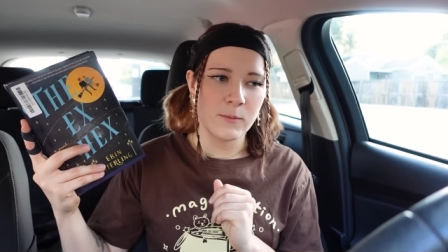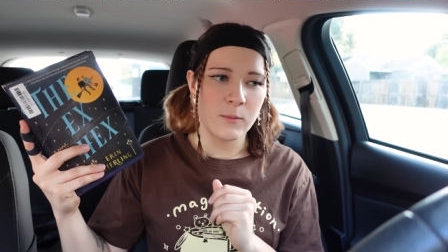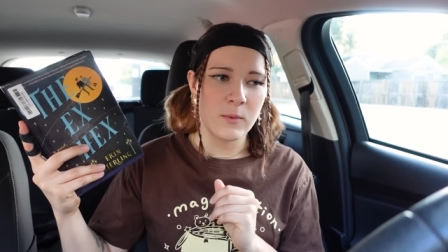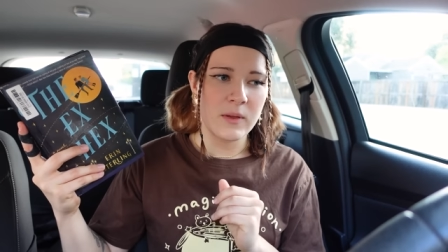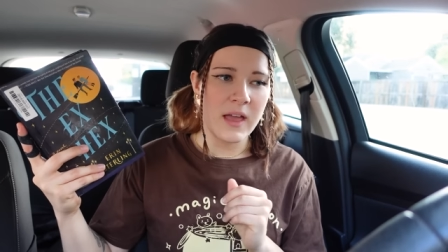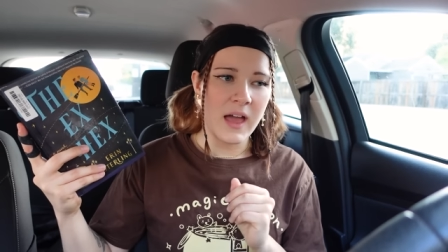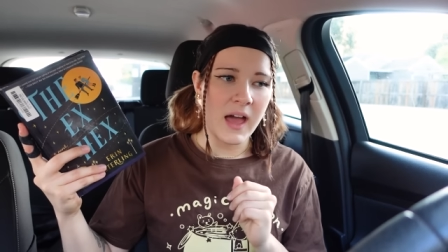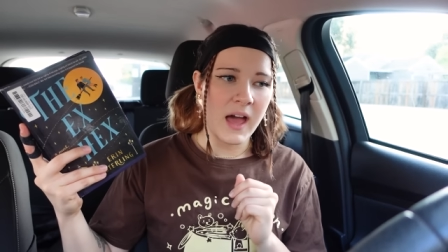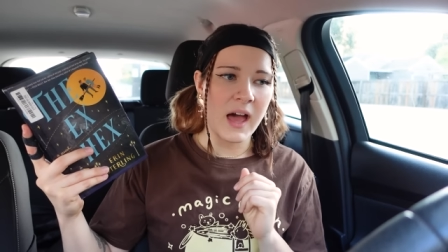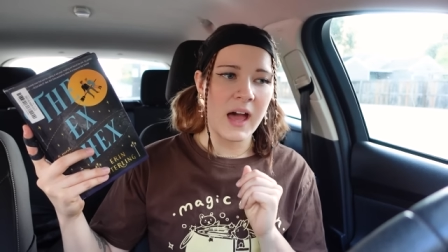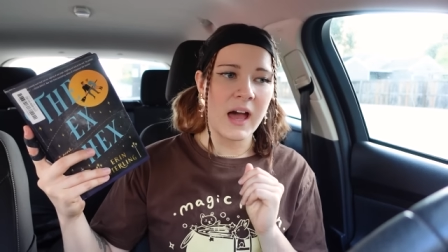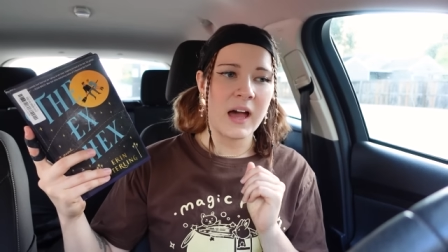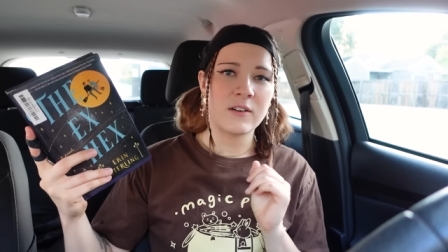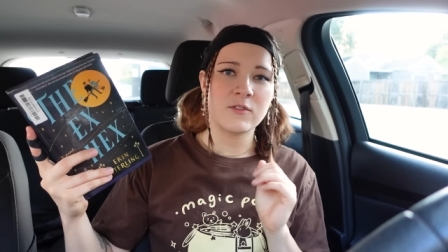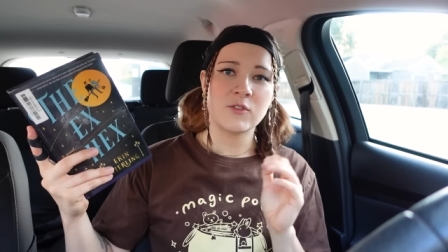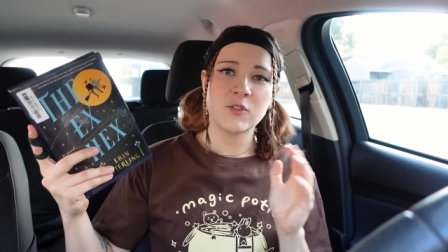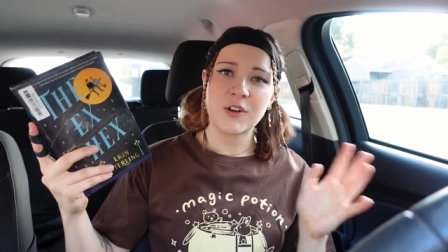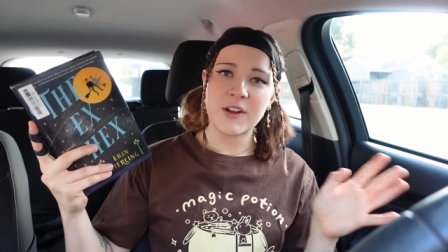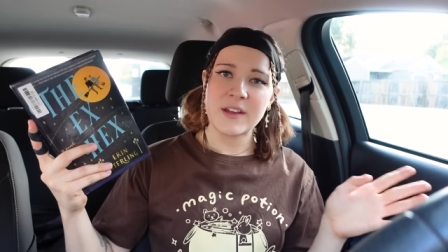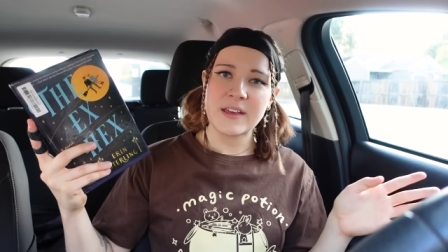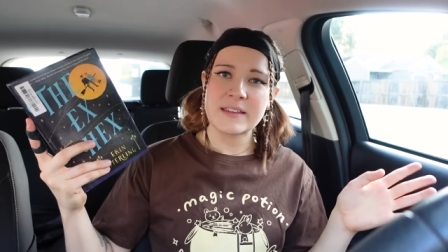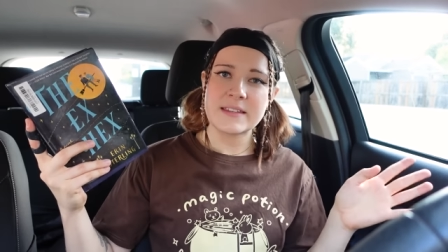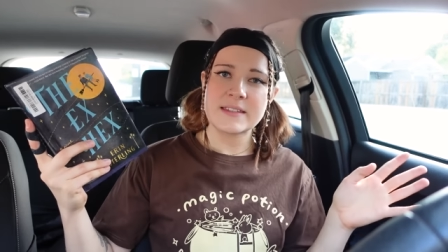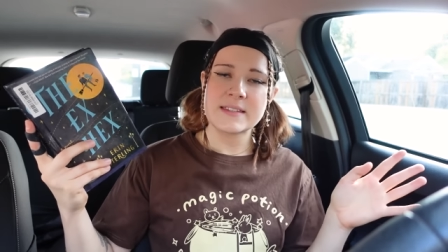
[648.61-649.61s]
we have
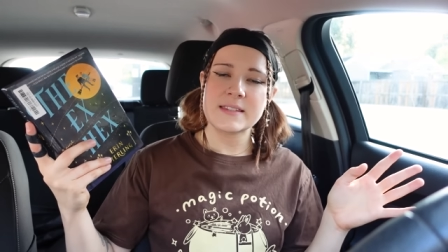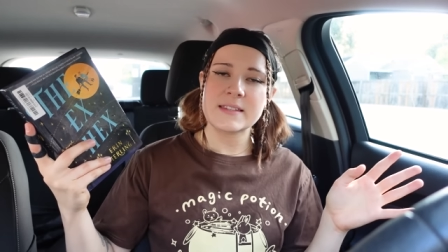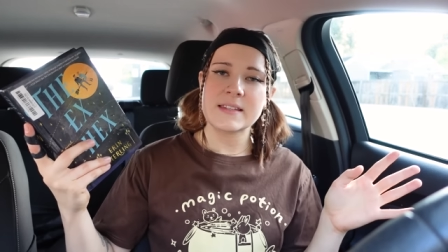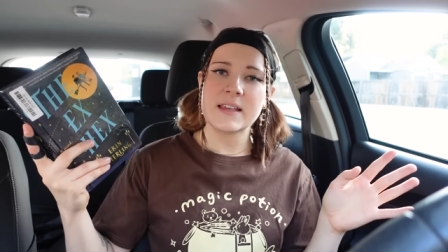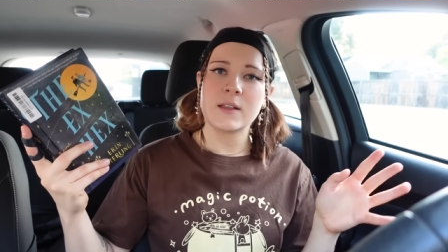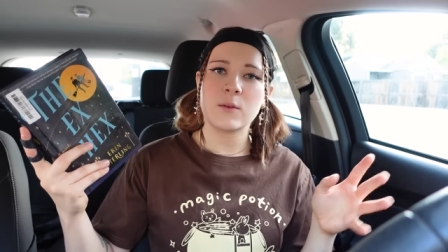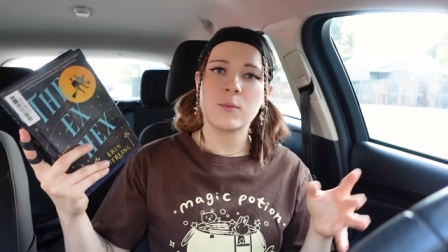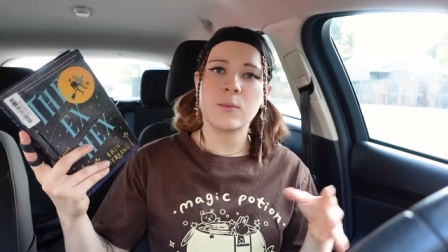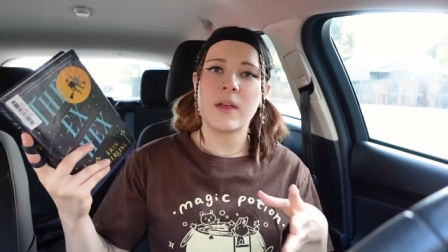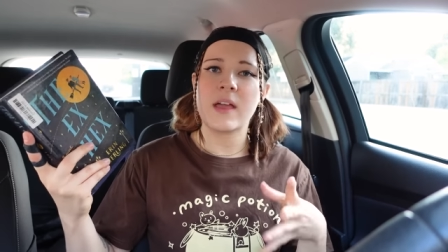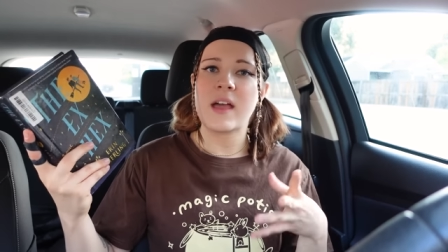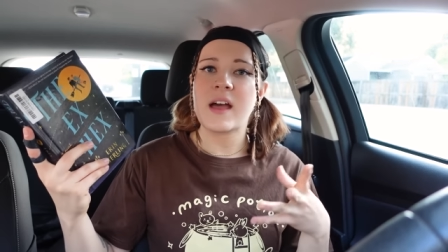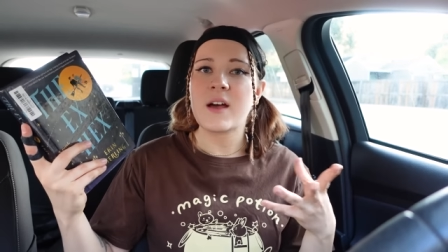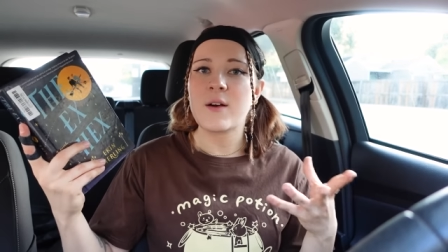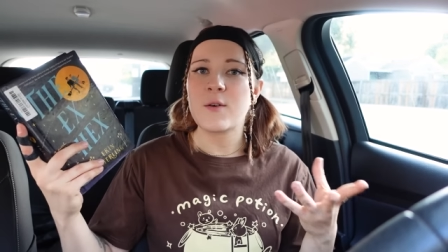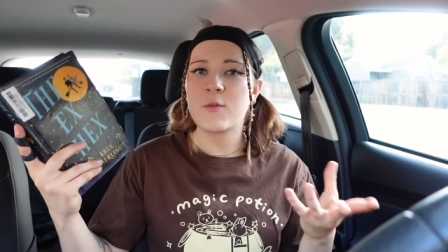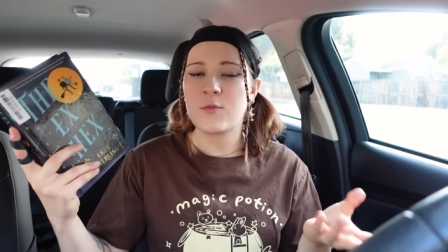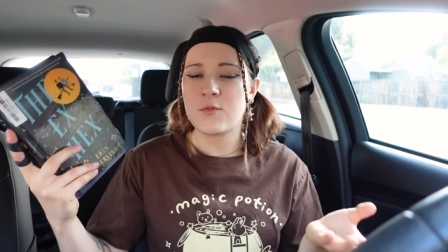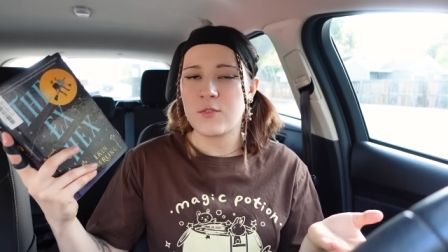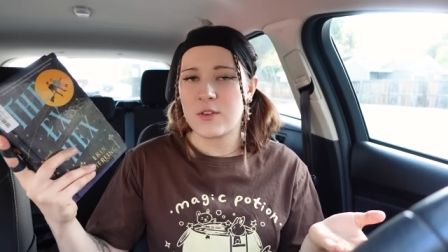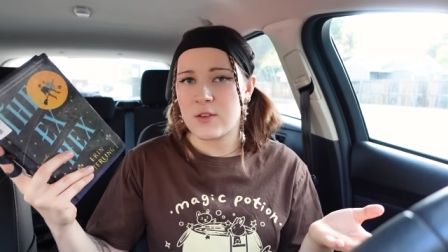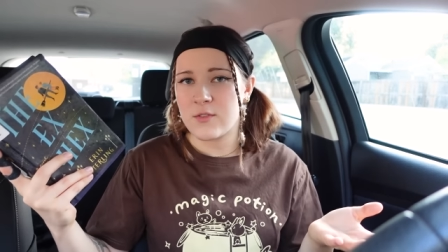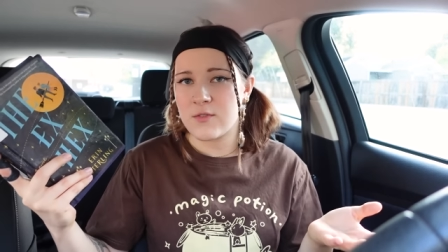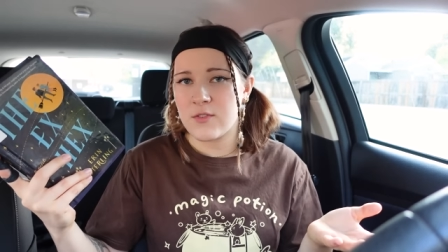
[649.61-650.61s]
Reese and we
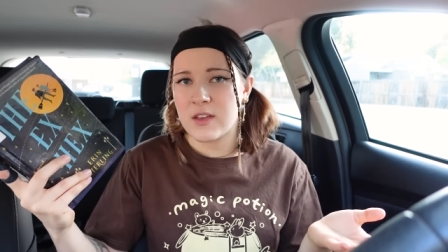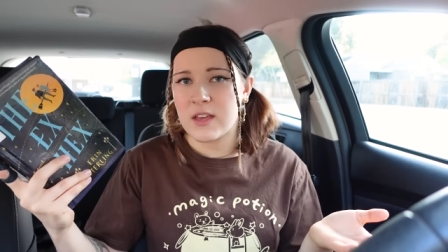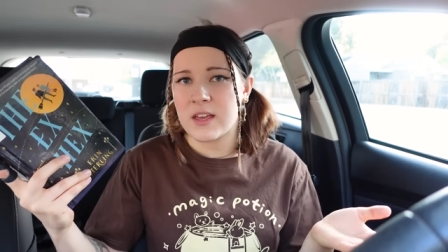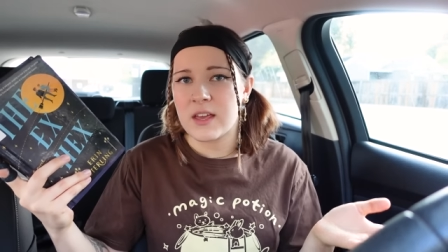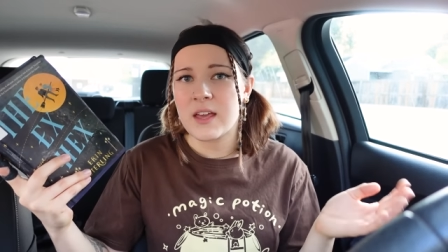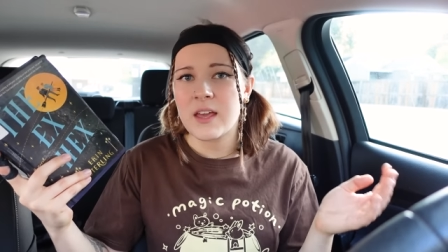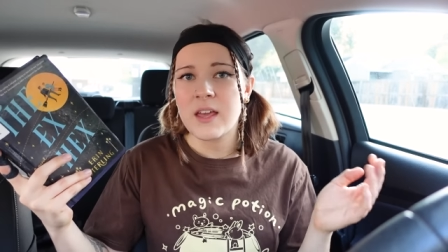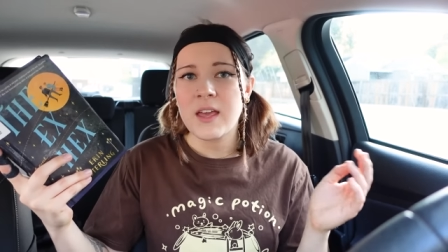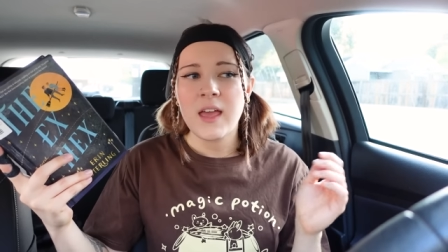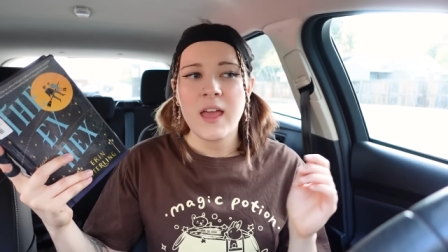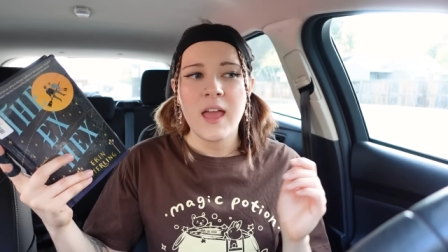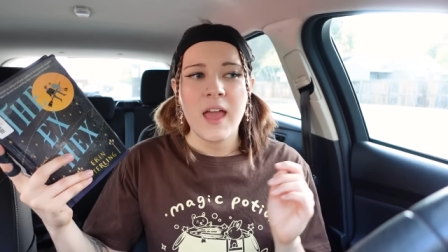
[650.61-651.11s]
have Vivi